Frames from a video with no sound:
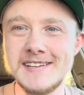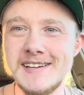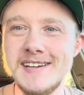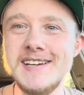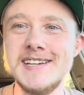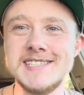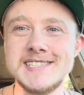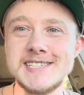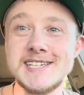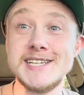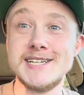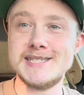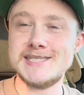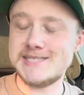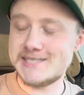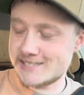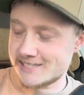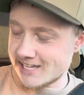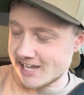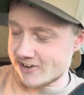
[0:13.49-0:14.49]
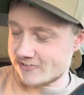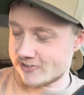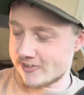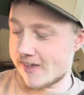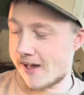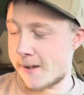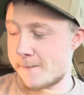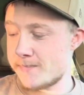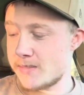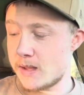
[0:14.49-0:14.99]
Yeah, it's getting a little late for
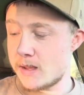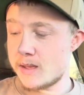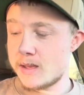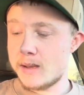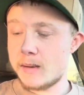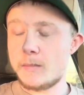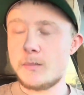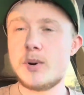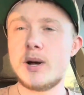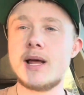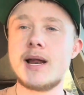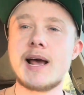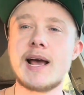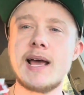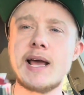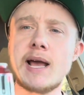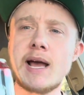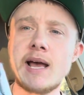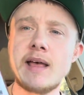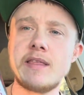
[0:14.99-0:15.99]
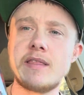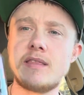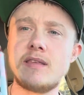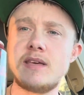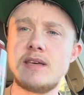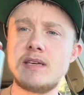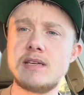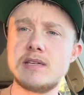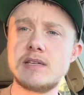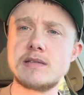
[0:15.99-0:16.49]
that. But I got
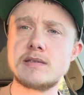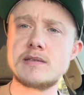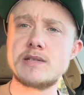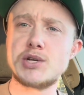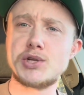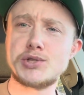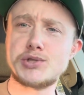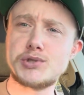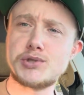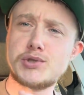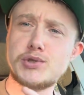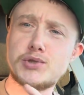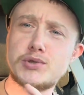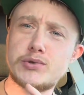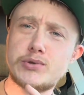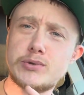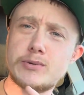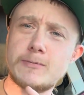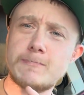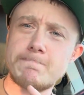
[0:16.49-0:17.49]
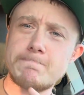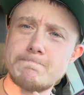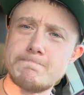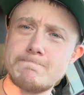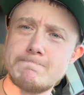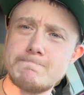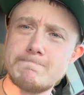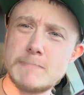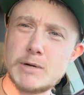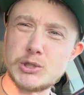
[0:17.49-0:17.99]
these
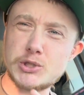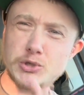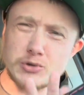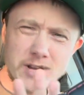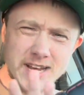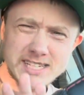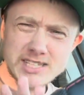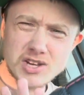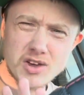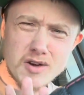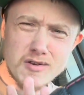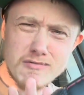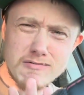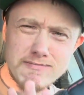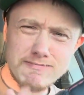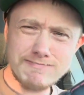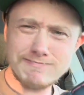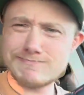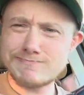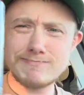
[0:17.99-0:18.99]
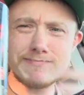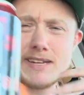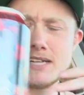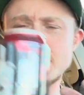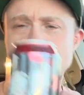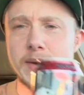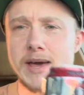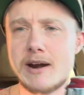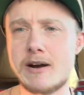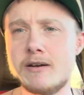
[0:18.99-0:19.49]
two days ago?
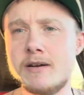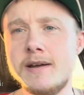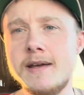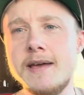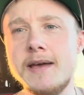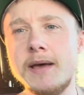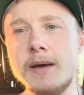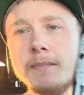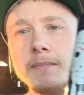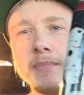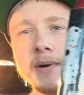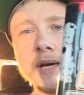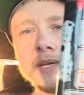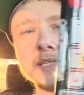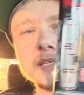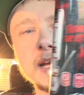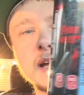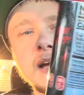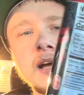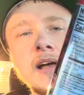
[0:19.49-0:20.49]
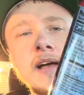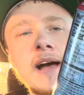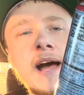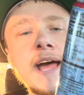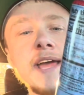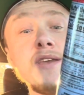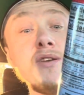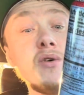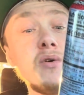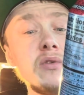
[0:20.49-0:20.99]
Doesn't matter. But uh,
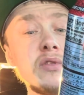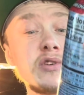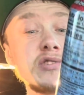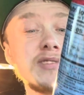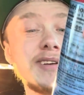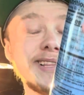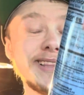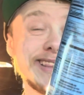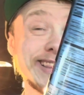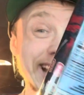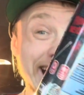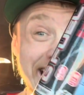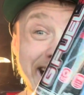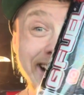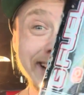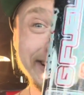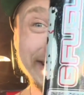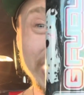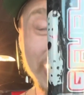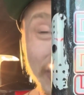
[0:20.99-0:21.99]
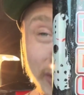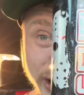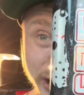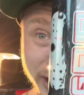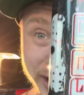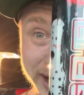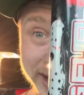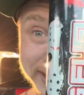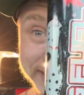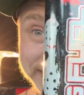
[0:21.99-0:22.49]
I know there's a lot going
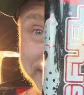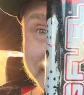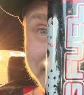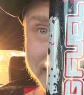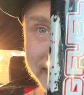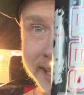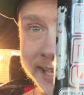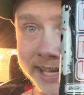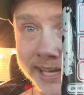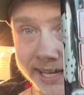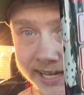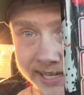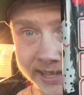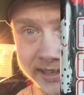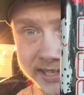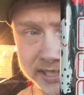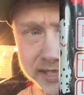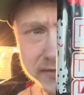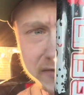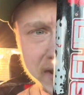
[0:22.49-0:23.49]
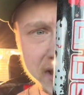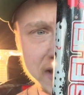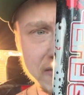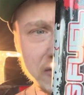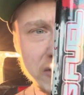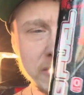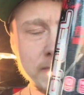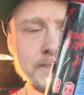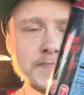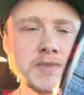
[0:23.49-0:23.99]
on in this
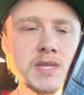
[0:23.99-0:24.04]
flavor.